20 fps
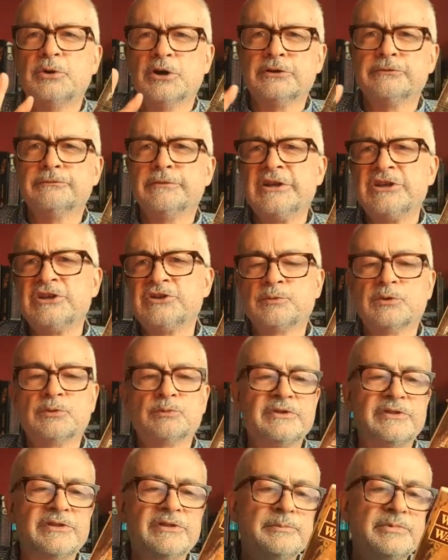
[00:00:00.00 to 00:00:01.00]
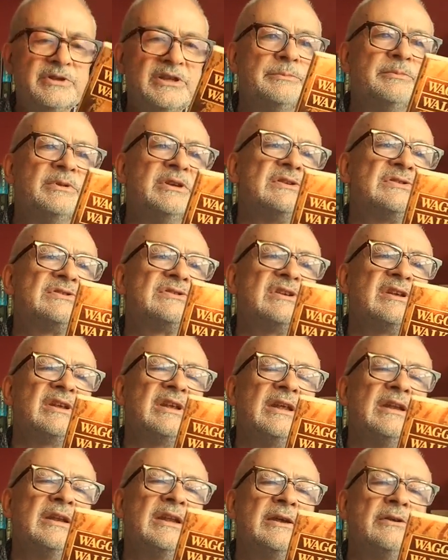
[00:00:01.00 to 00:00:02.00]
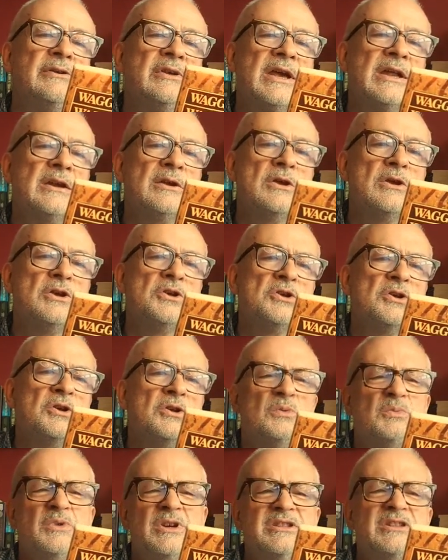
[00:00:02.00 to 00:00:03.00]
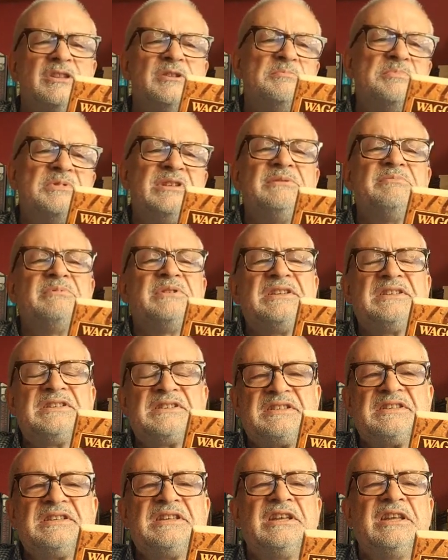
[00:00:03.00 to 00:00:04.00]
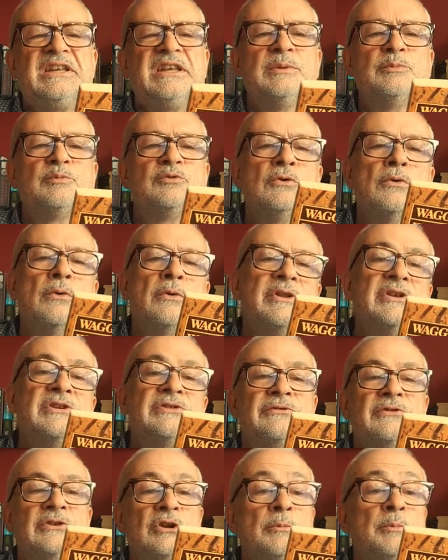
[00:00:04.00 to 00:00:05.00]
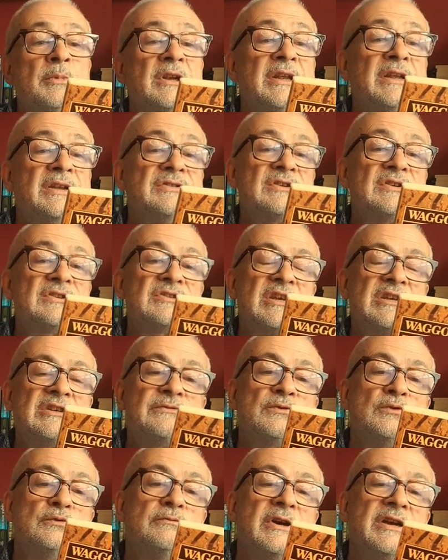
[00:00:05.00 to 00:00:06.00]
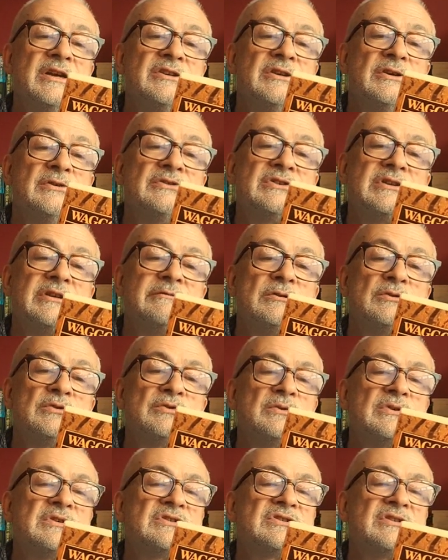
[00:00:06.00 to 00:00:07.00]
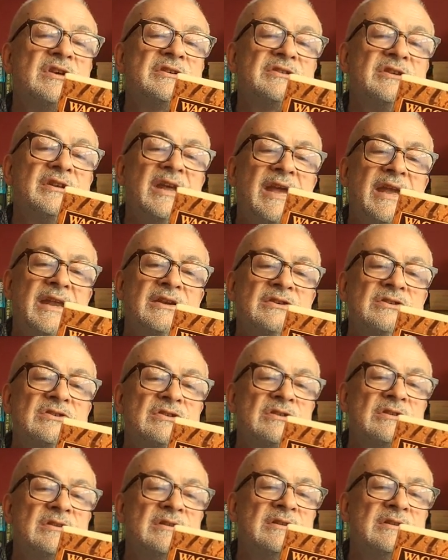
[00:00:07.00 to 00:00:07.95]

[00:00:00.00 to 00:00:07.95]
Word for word: by arrangement with the BBC. Now you get when the BBC brought this phenomenally successful radio serial to a sudden end.